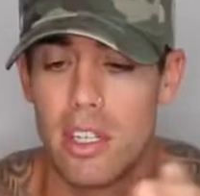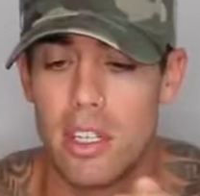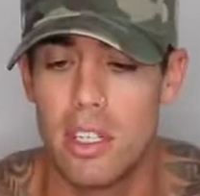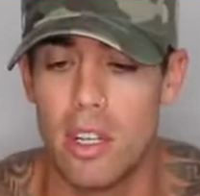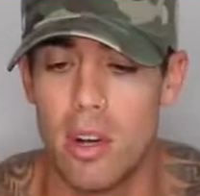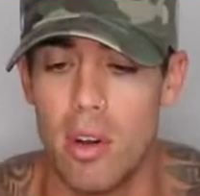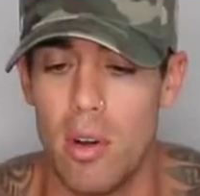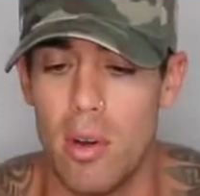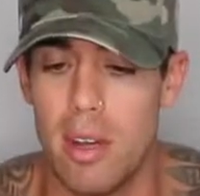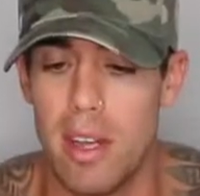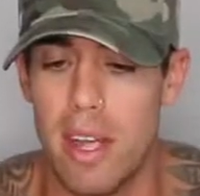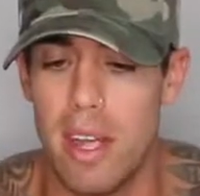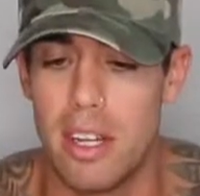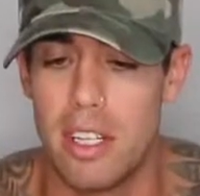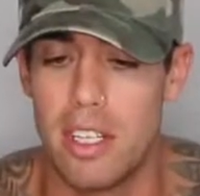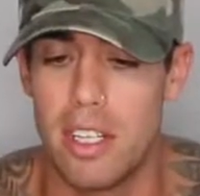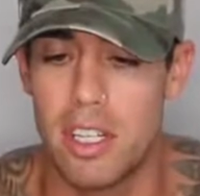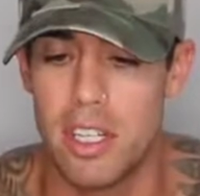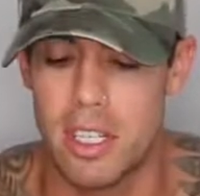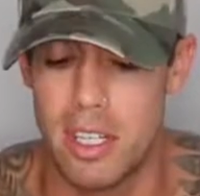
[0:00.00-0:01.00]
So
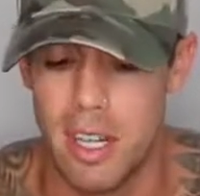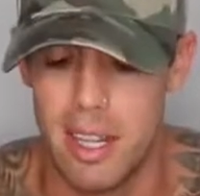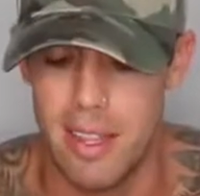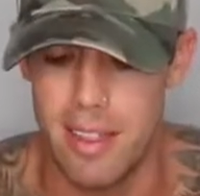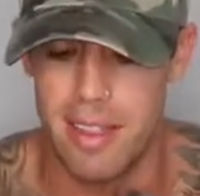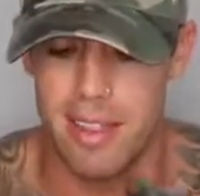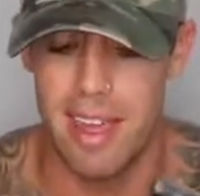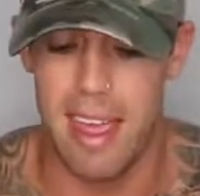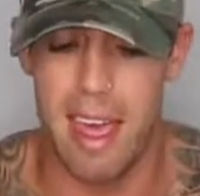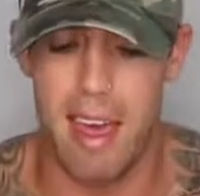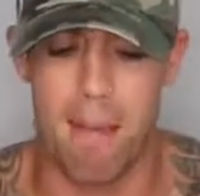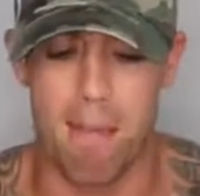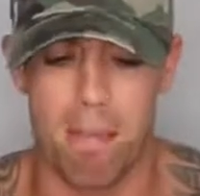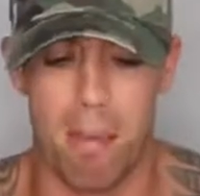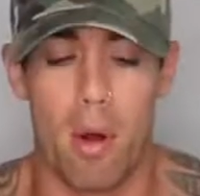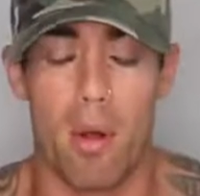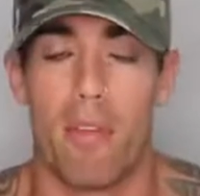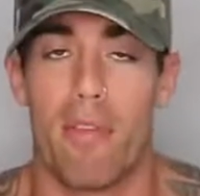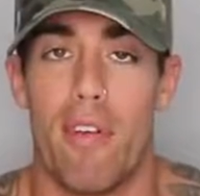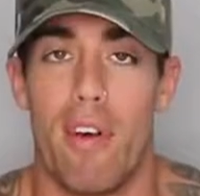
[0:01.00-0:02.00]
it's just, they have
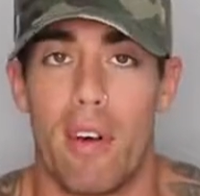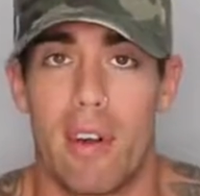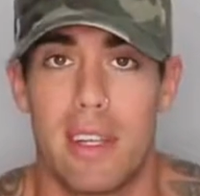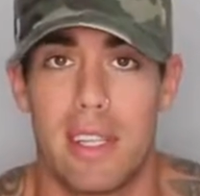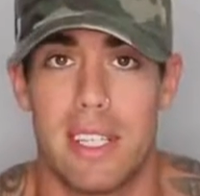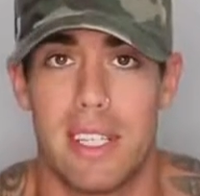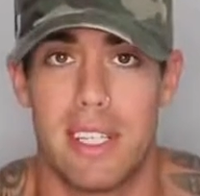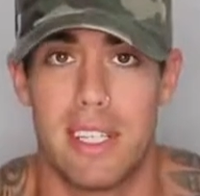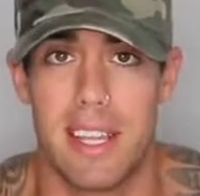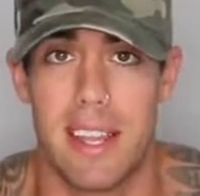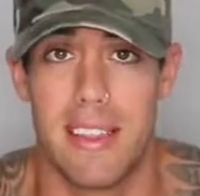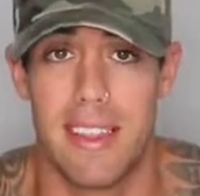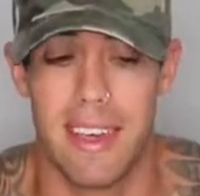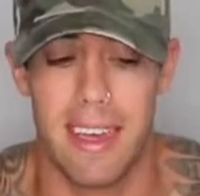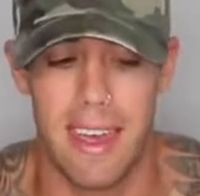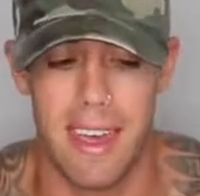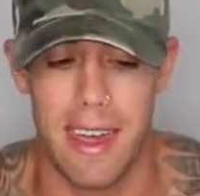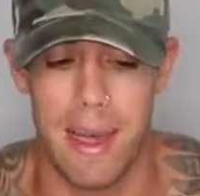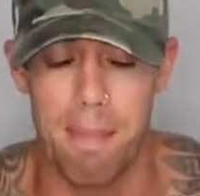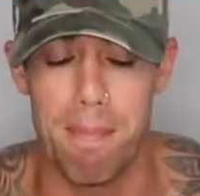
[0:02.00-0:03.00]
both focuses that they
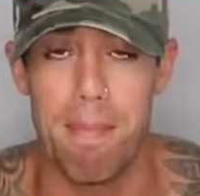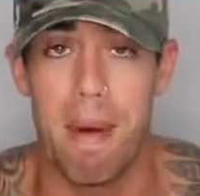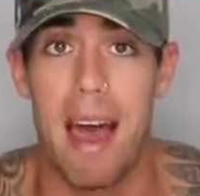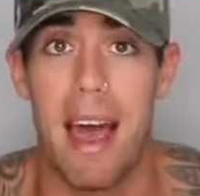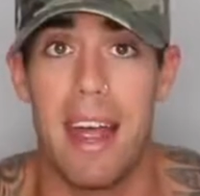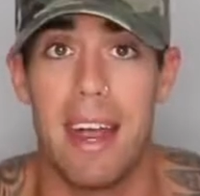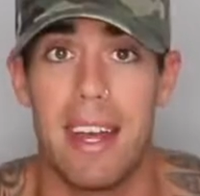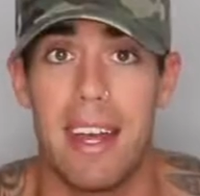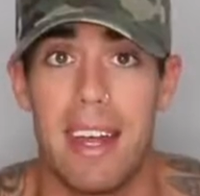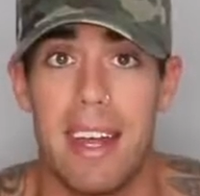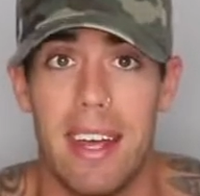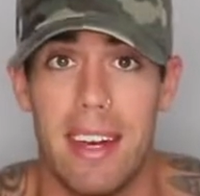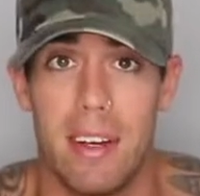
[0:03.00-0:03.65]
can combine